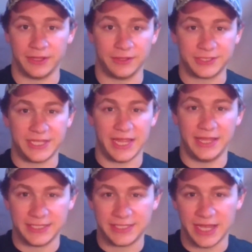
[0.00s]
and they'll stay
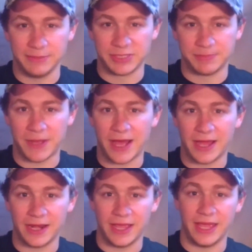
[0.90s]
in the same spot.